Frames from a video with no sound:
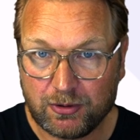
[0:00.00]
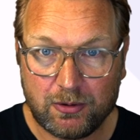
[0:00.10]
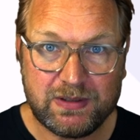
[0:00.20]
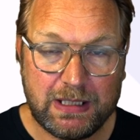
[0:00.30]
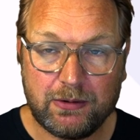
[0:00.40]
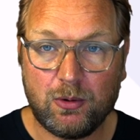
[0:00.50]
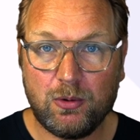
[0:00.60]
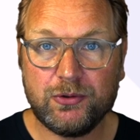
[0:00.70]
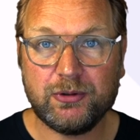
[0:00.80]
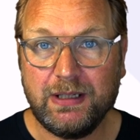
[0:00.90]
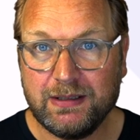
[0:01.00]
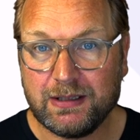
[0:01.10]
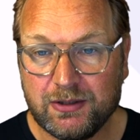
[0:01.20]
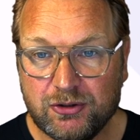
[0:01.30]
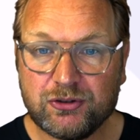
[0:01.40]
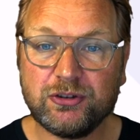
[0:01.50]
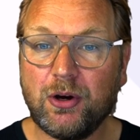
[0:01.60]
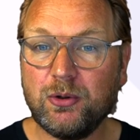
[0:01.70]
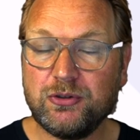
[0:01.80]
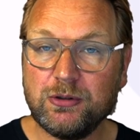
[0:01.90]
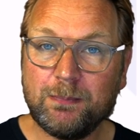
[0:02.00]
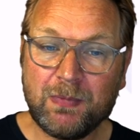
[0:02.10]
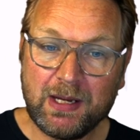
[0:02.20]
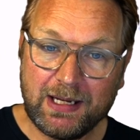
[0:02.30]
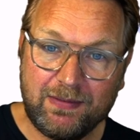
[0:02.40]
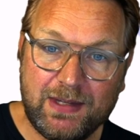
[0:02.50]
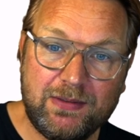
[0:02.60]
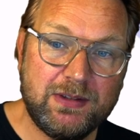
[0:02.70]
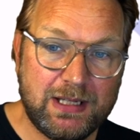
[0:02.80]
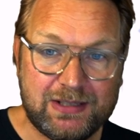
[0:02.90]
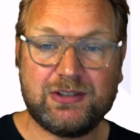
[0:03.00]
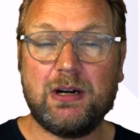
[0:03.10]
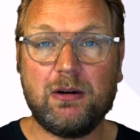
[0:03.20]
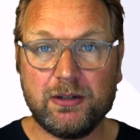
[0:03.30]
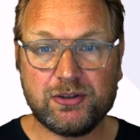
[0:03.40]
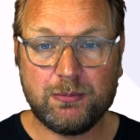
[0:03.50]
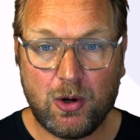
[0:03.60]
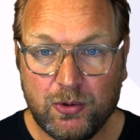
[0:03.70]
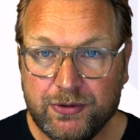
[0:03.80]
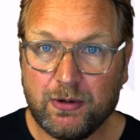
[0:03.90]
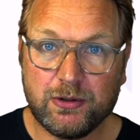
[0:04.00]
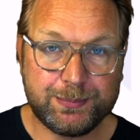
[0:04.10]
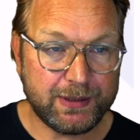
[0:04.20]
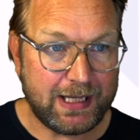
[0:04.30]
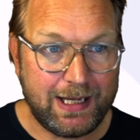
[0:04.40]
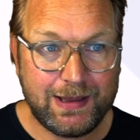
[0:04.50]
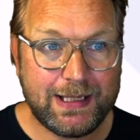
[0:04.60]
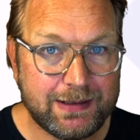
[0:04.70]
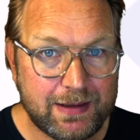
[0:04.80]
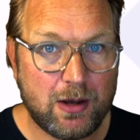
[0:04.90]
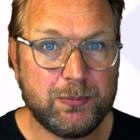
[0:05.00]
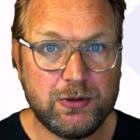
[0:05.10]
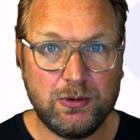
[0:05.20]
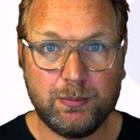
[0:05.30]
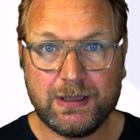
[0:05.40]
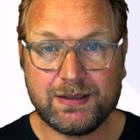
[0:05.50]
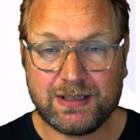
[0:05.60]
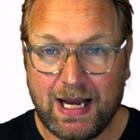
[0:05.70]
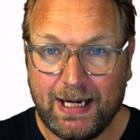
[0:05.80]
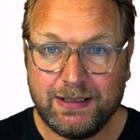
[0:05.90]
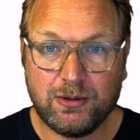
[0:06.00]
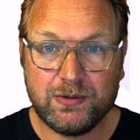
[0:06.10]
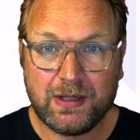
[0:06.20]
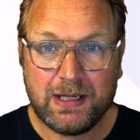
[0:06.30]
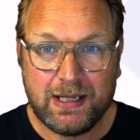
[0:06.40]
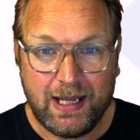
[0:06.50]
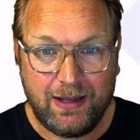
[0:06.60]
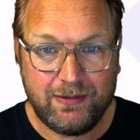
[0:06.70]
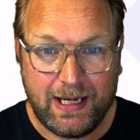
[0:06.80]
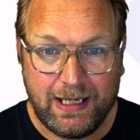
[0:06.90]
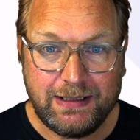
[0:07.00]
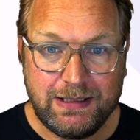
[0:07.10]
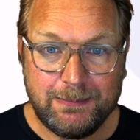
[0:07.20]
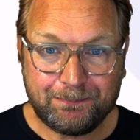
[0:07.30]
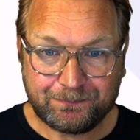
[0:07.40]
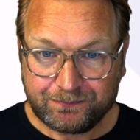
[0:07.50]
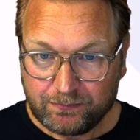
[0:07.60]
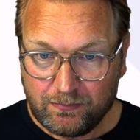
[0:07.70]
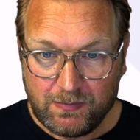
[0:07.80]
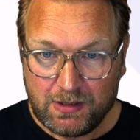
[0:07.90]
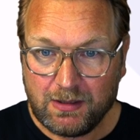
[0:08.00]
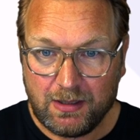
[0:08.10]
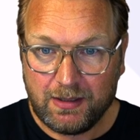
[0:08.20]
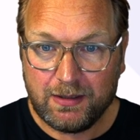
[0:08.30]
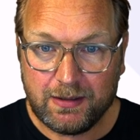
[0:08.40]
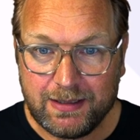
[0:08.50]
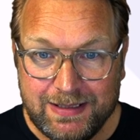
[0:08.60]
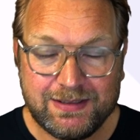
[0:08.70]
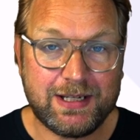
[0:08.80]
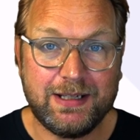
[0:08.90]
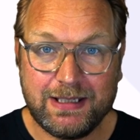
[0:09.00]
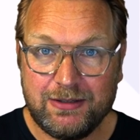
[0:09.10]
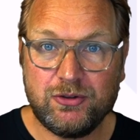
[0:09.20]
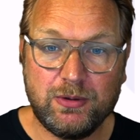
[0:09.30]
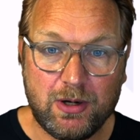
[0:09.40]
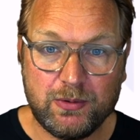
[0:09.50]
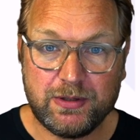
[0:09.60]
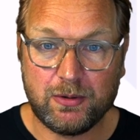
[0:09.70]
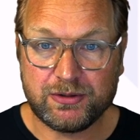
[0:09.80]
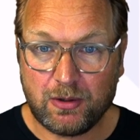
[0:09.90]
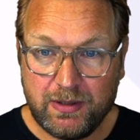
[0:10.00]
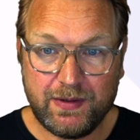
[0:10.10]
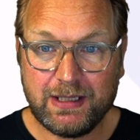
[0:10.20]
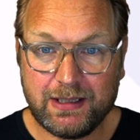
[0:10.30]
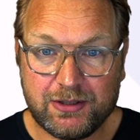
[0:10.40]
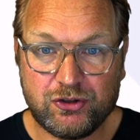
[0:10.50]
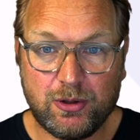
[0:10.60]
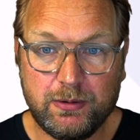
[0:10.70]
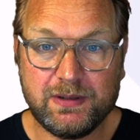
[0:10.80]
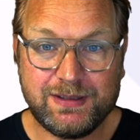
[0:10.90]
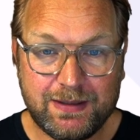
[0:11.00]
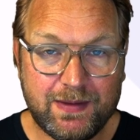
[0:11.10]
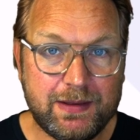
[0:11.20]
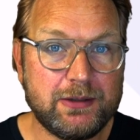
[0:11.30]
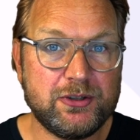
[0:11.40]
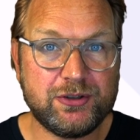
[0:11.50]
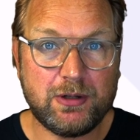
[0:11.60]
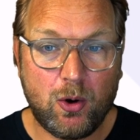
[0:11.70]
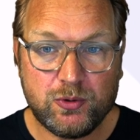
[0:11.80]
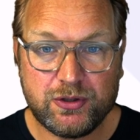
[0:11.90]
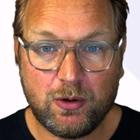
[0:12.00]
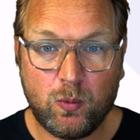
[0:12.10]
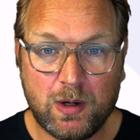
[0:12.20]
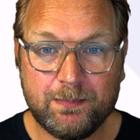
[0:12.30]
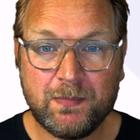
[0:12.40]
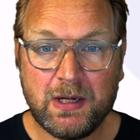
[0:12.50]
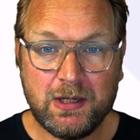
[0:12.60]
you're going to get the whole training that I just showed you. And then, yes, there are some OTOs, but I'll let that up to you because I don't have any uh, insight into the OTOs. The only thing I can show you is that, that there is an OTO one,